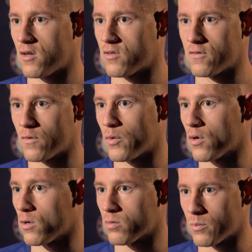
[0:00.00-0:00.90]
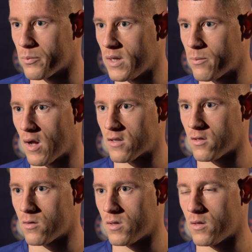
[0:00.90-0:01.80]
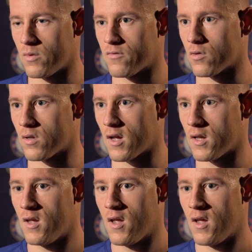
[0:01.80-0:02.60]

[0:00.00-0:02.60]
Chelsea Football Club can beat Barcelona. We've done that.